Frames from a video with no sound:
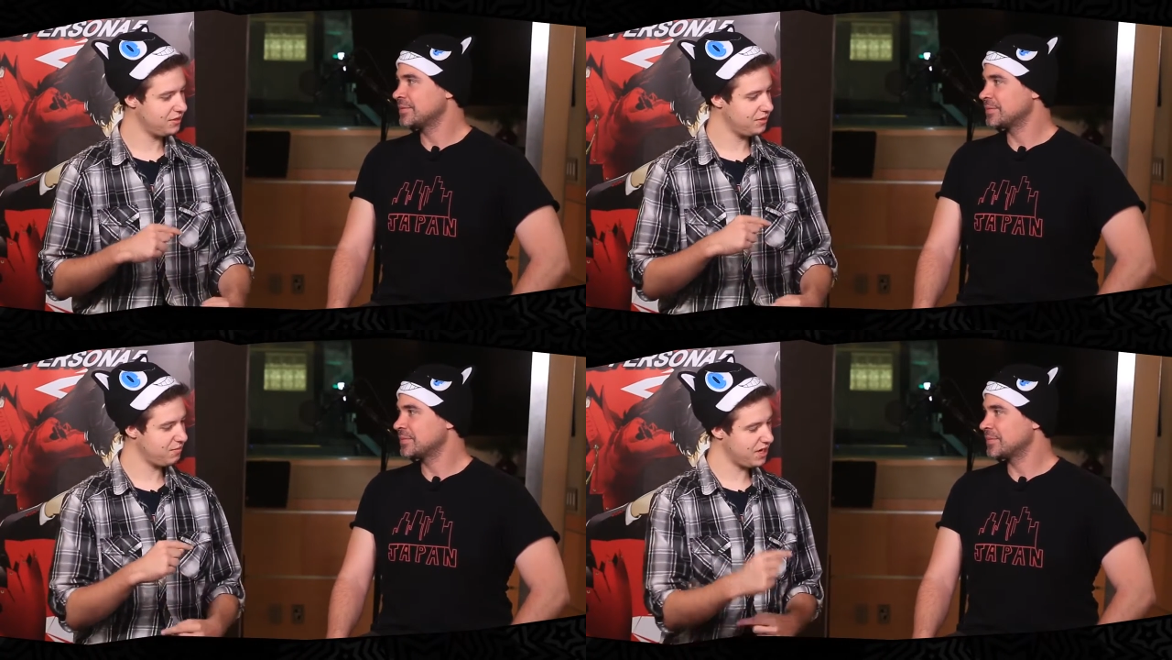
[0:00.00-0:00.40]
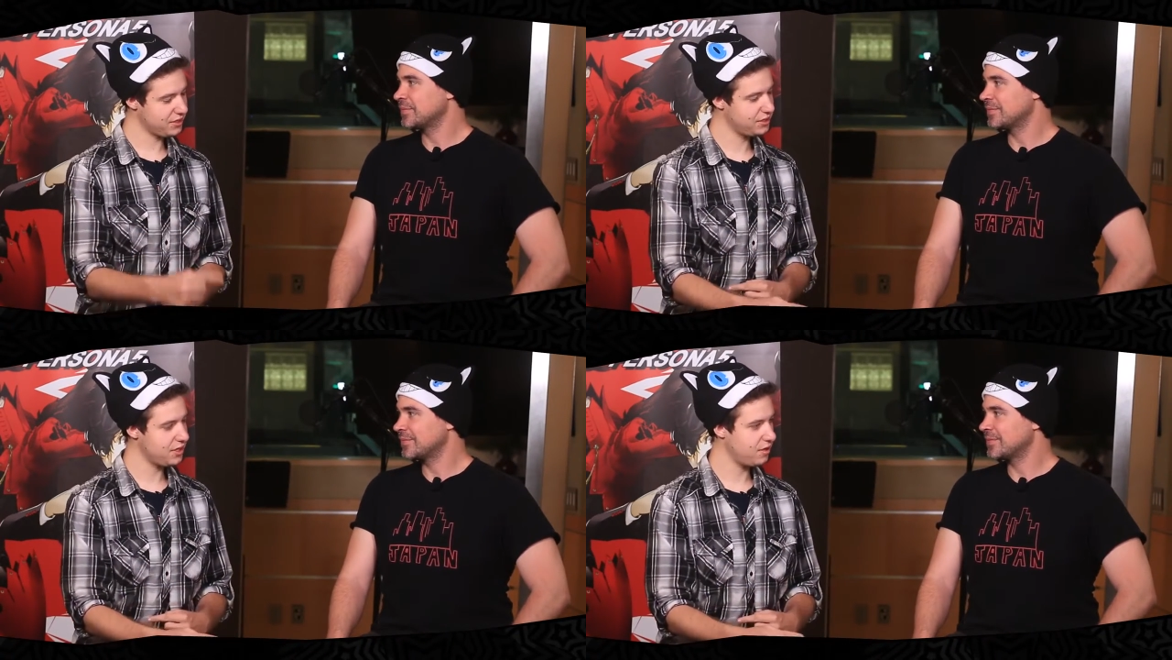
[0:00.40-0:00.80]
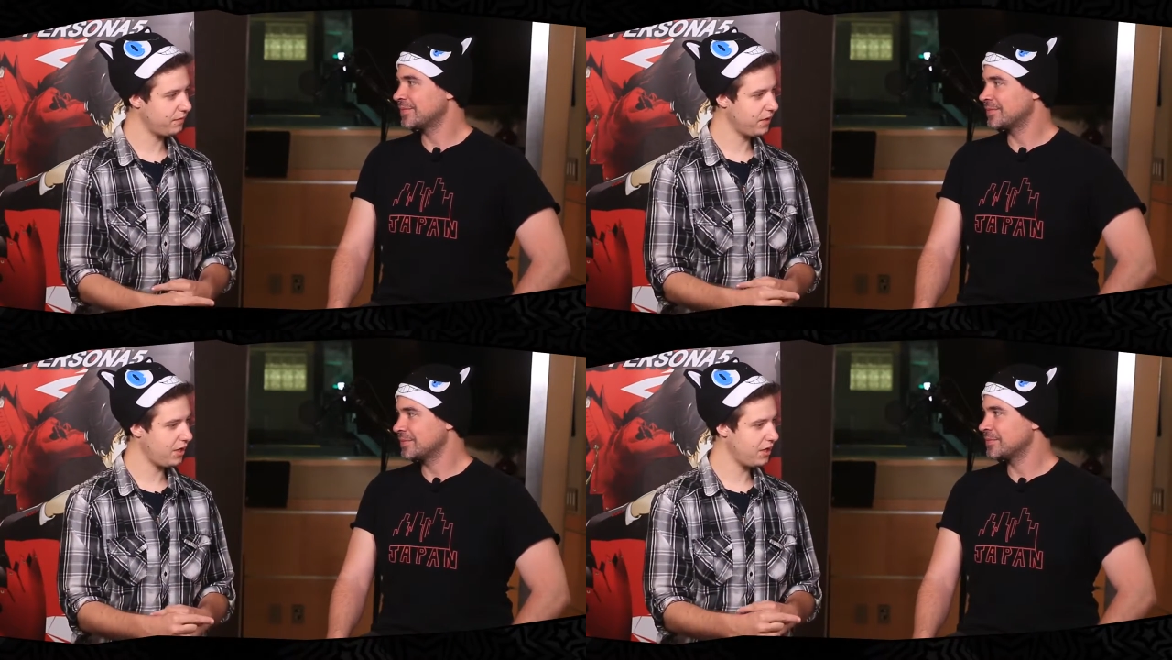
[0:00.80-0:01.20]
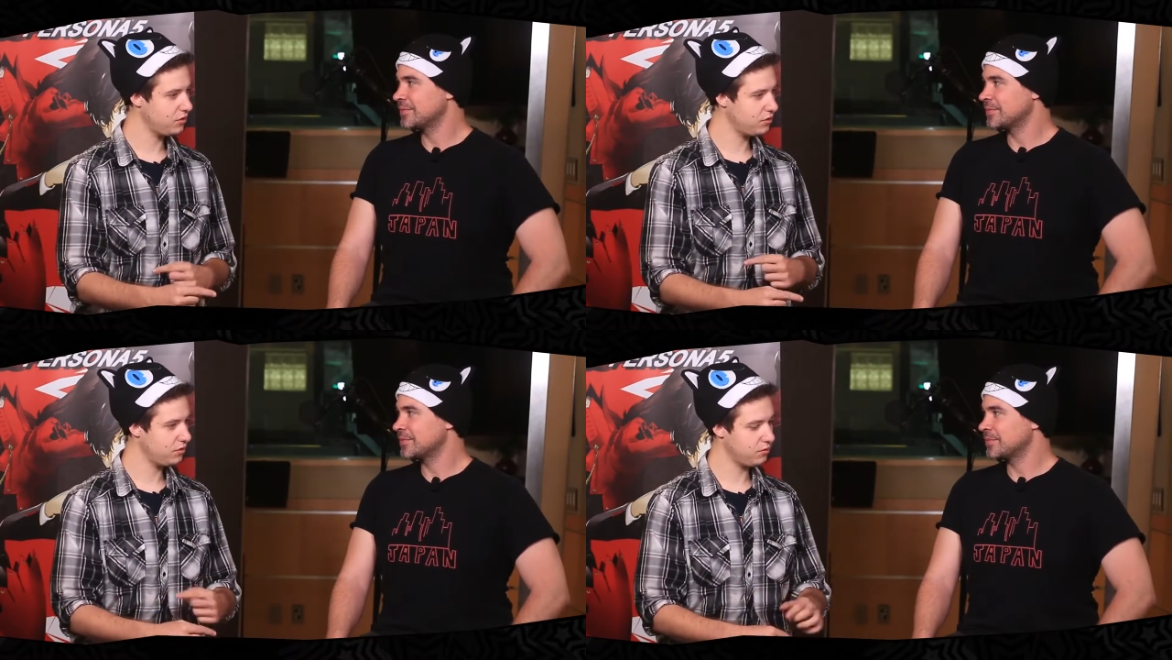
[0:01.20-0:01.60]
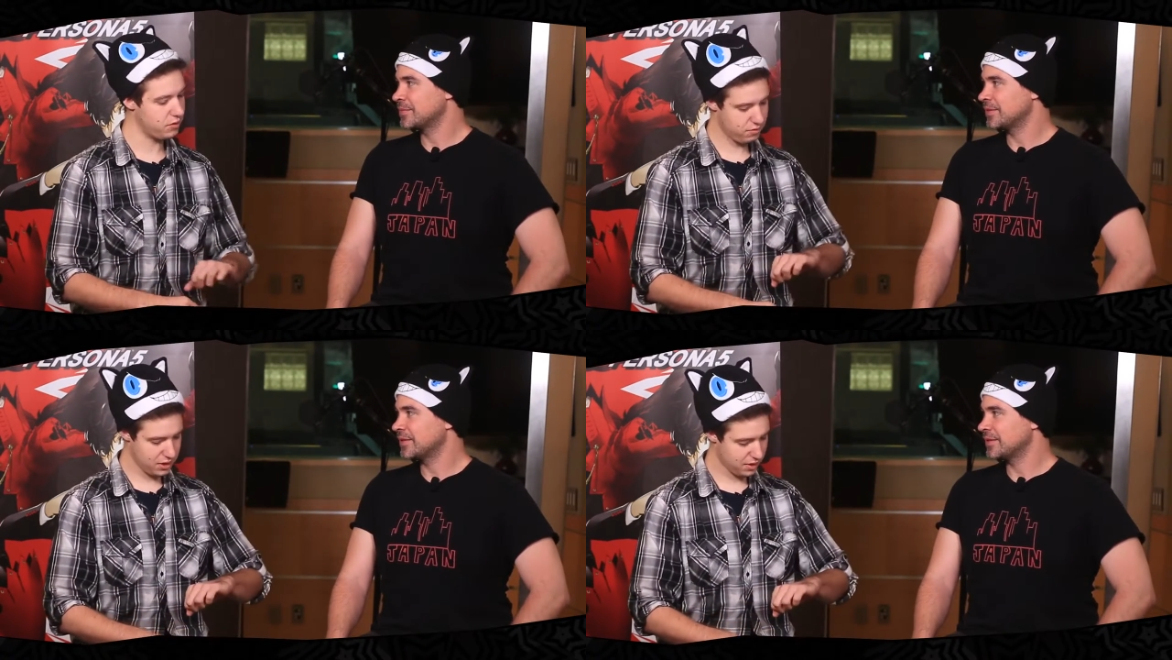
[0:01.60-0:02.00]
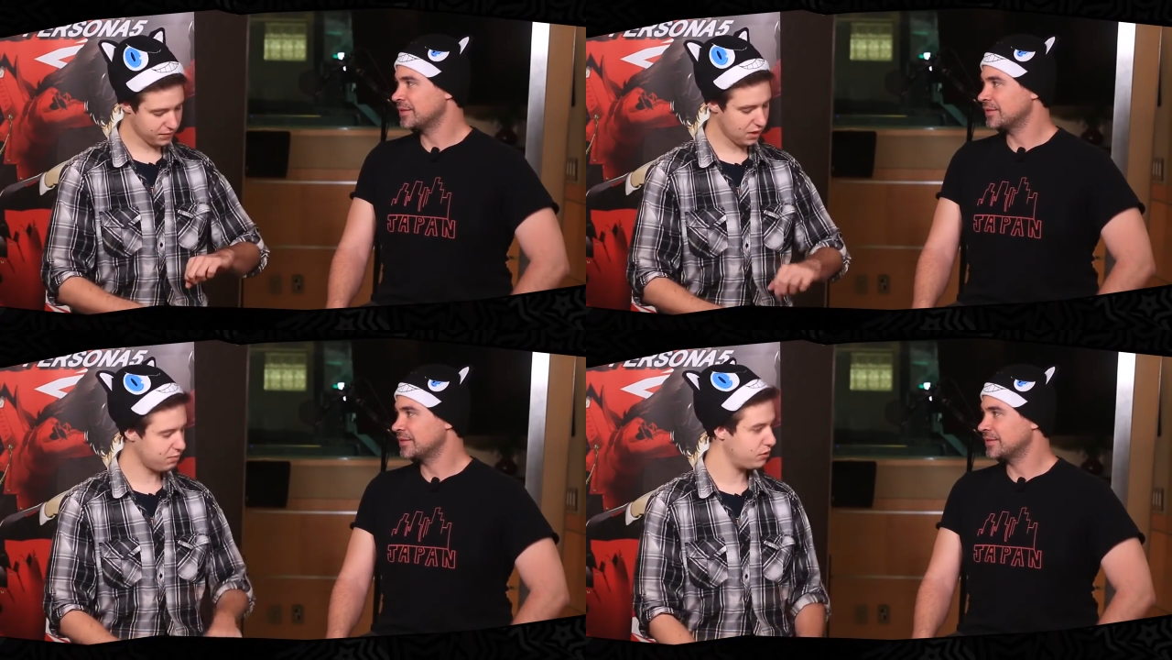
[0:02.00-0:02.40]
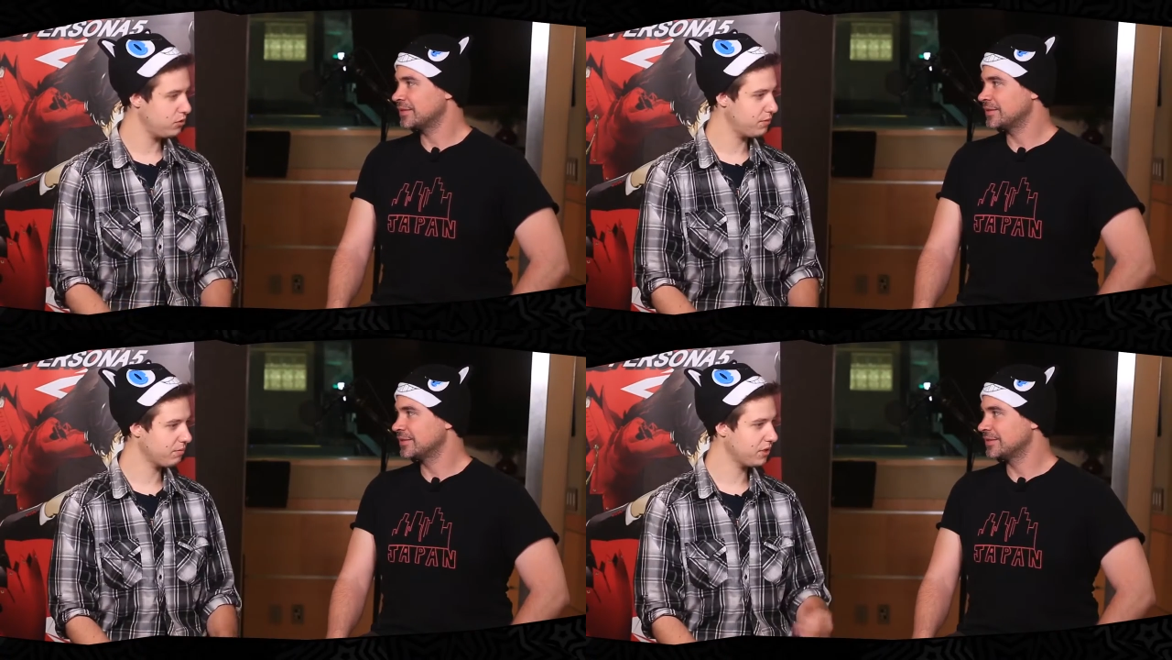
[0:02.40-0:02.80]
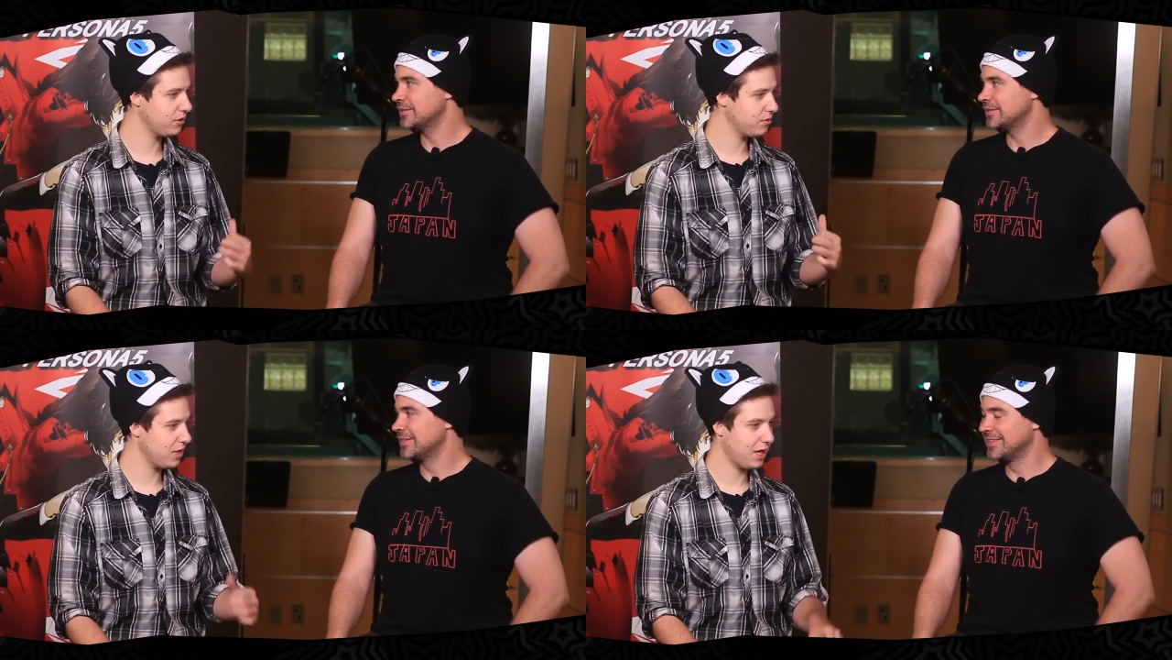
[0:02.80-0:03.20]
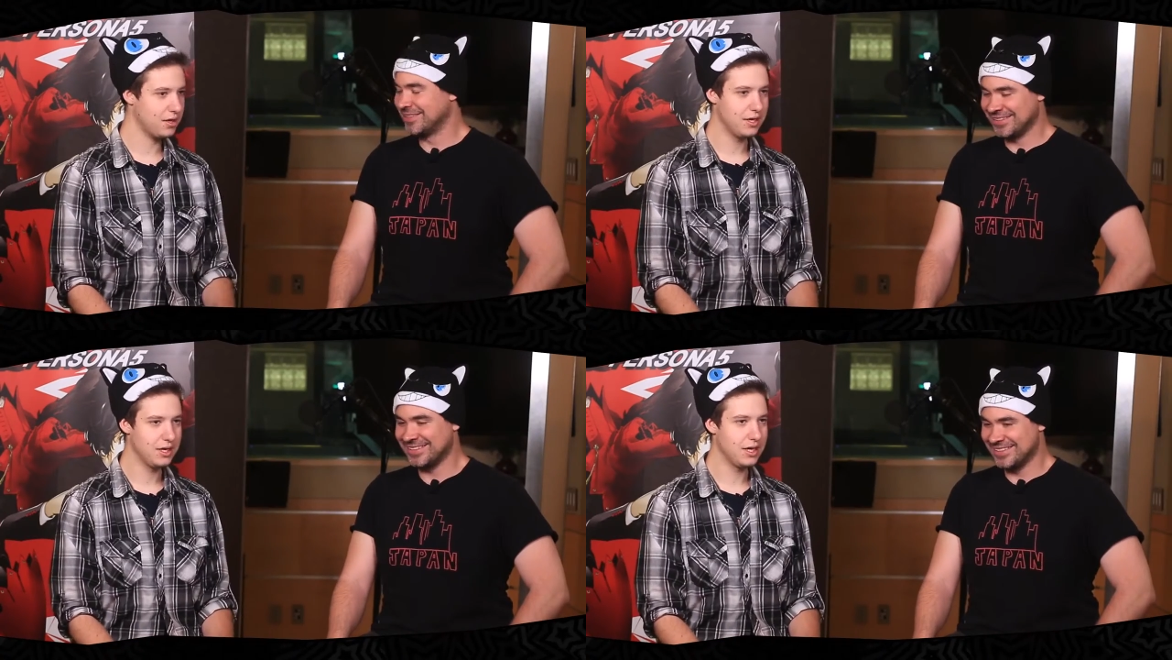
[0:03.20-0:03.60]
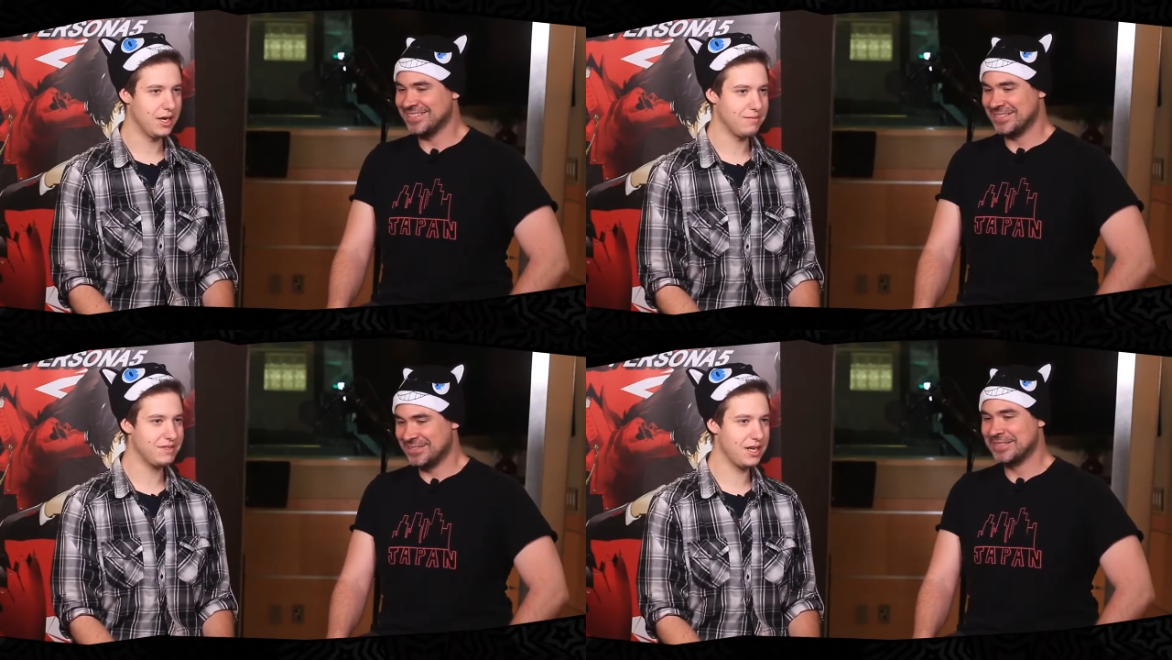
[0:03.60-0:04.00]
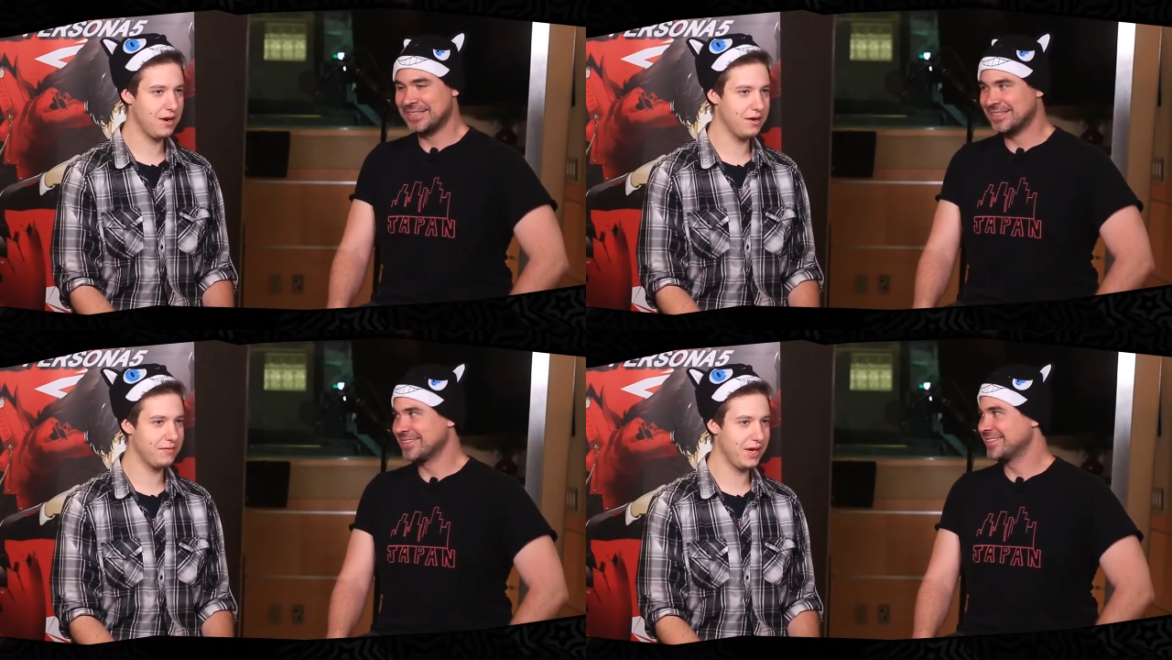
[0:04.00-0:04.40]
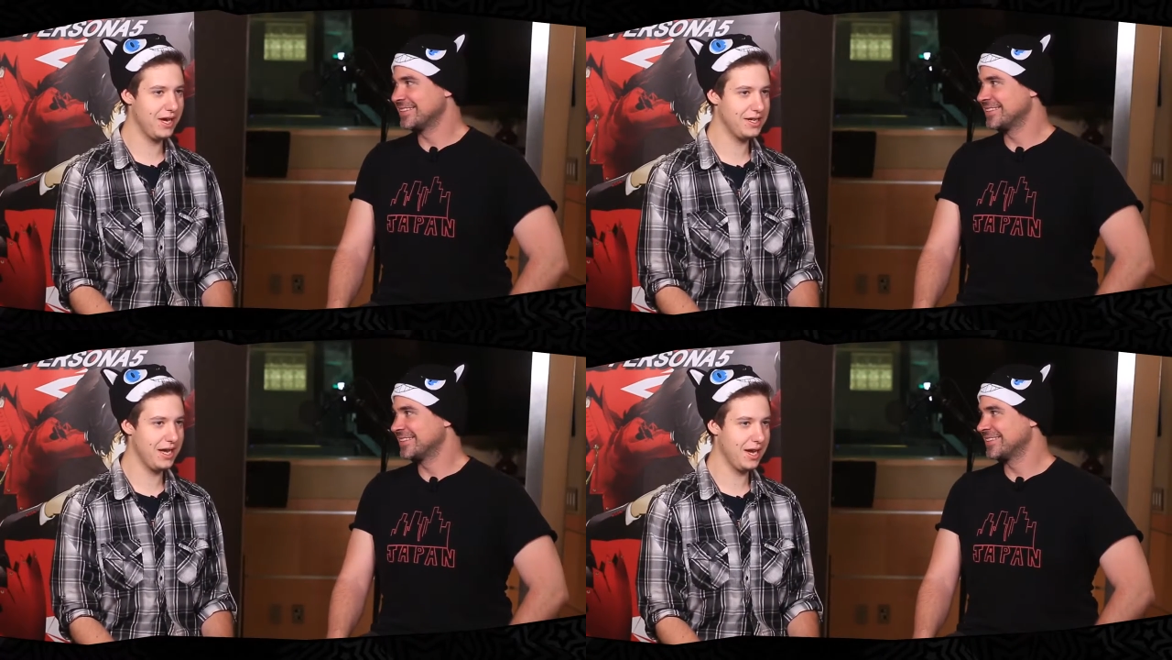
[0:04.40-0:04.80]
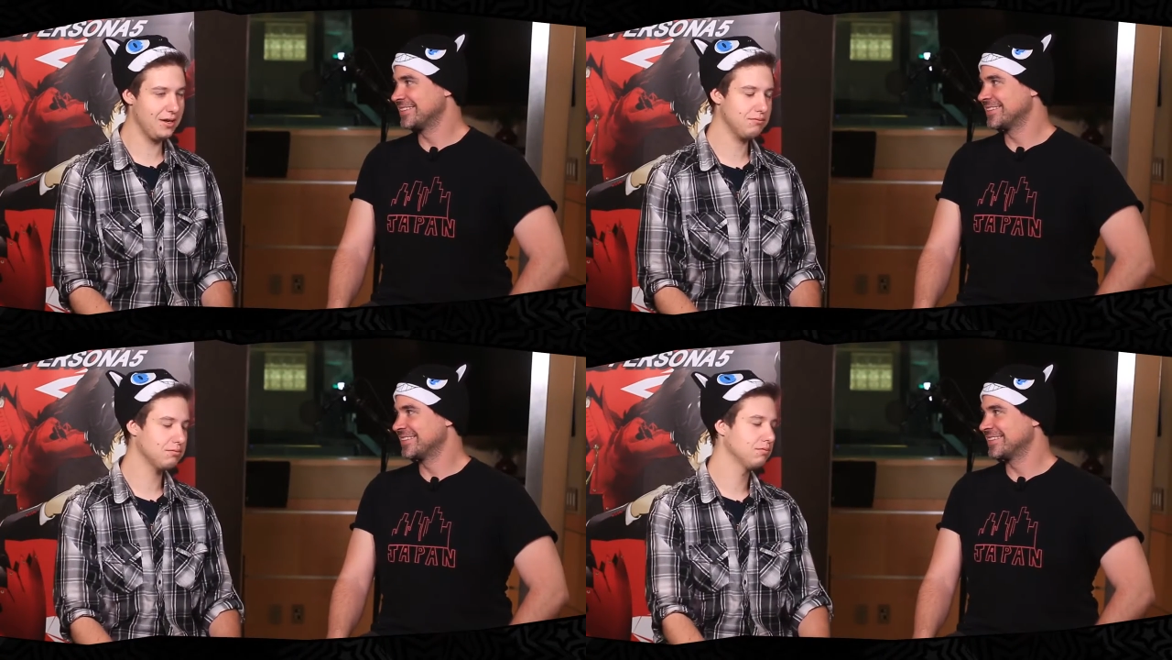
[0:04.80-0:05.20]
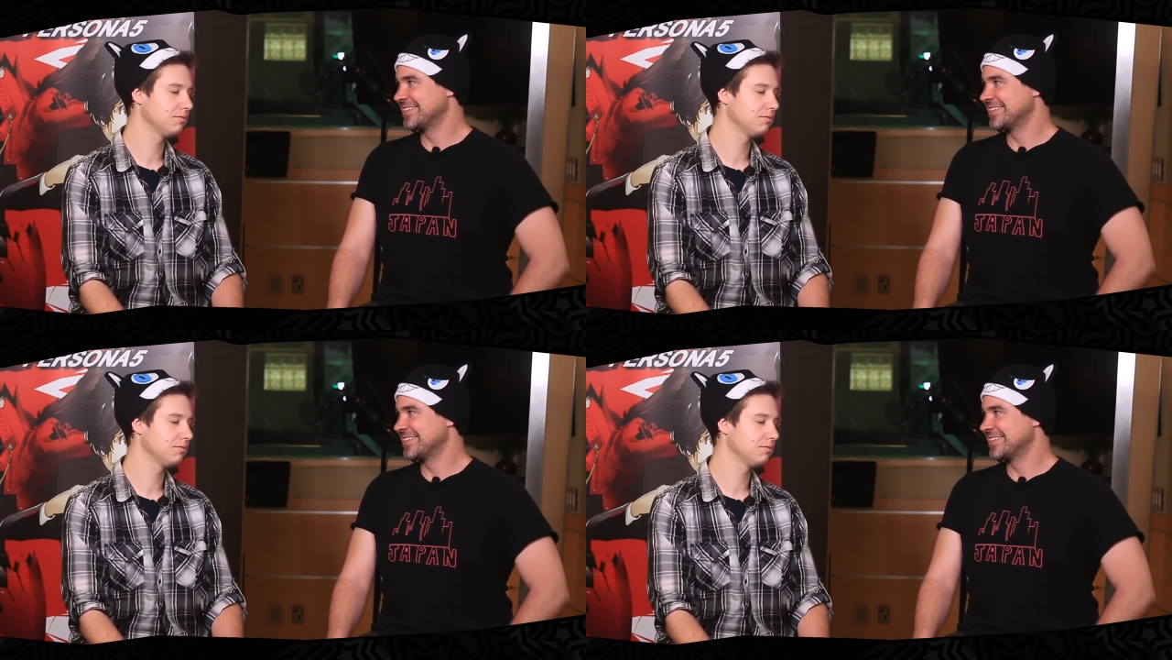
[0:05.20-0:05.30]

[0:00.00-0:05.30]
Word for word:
Speaker 1: to back to terrified, to, oh hey, I've got to poop, I'm going to do that. I'm terrified now!